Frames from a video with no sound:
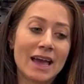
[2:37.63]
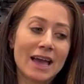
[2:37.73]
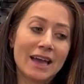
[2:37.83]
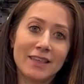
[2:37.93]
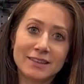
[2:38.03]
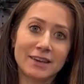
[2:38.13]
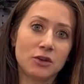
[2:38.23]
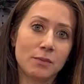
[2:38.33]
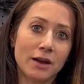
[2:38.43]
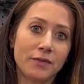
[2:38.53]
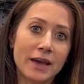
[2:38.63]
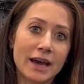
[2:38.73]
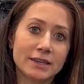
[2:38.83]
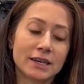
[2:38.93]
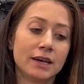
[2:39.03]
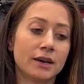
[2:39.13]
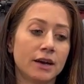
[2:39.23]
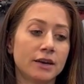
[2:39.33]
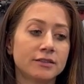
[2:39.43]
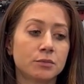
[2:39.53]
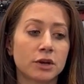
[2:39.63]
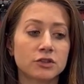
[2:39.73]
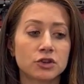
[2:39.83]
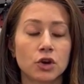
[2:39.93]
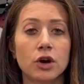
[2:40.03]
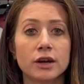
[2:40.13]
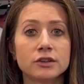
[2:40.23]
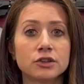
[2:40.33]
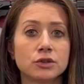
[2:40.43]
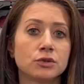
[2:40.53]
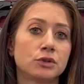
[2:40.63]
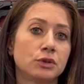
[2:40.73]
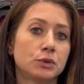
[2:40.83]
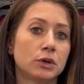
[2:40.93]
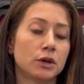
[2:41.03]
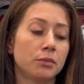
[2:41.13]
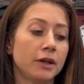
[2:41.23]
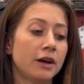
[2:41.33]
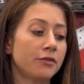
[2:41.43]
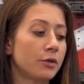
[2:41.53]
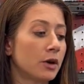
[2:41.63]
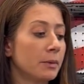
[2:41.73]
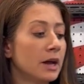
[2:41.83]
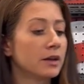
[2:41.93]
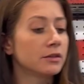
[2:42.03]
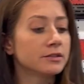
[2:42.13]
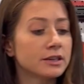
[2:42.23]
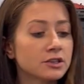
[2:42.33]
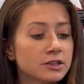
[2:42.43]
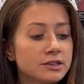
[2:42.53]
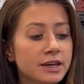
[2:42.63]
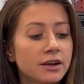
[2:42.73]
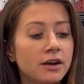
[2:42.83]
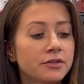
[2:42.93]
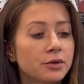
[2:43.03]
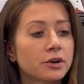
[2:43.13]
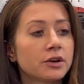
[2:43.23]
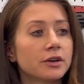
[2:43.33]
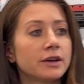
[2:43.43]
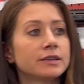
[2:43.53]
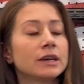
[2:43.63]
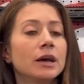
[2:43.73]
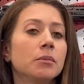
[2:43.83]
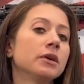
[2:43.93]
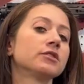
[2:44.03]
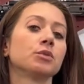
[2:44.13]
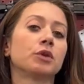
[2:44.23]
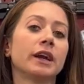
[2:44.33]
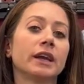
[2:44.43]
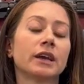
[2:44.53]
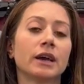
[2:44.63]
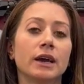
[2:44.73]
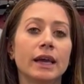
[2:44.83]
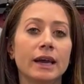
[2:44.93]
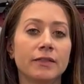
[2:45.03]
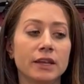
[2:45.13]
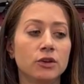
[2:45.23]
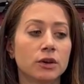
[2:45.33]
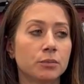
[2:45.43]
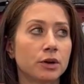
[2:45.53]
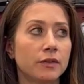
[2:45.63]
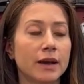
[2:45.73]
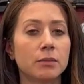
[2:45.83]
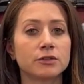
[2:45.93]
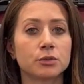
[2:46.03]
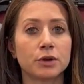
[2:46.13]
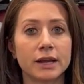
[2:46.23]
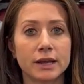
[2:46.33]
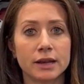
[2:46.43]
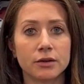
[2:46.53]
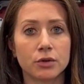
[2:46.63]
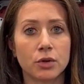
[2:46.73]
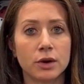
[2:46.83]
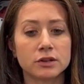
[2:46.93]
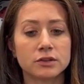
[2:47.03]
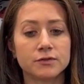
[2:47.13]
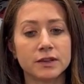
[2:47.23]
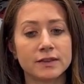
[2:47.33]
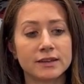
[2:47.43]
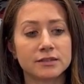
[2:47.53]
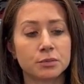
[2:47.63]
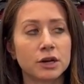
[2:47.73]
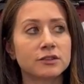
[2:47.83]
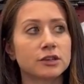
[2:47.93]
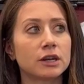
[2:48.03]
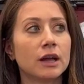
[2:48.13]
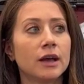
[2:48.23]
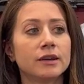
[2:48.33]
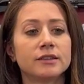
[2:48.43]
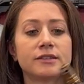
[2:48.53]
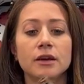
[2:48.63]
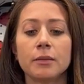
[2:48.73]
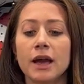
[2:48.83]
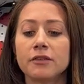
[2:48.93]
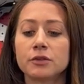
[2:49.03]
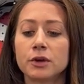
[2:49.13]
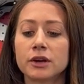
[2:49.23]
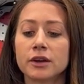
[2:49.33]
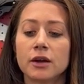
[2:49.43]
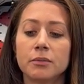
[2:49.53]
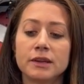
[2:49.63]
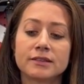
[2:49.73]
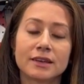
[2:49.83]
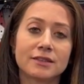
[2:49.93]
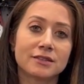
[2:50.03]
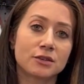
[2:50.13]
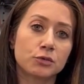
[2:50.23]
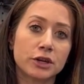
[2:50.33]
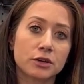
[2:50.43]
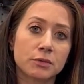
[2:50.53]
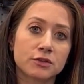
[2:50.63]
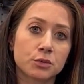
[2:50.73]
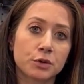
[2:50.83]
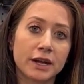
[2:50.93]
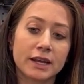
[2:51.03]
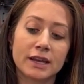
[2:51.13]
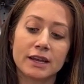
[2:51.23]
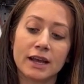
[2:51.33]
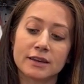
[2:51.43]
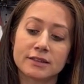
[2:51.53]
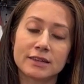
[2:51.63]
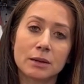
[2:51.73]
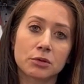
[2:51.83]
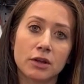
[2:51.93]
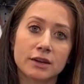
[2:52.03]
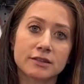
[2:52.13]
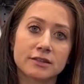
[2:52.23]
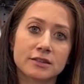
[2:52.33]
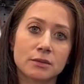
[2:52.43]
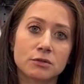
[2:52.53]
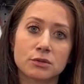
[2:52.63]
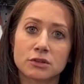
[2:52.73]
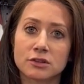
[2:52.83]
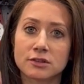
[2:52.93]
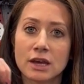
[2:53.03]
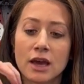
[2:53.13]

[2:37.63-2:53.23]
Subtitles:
And that's how you mount that suppressor onto your platform. You'll essentially take off your current muzzle brake, and then you can put on that muzzle brake and it'll go on to fit that suppressor. Some aftermarket companies, like this is a Reardon muzzle brake, it has a taper lock system, so it just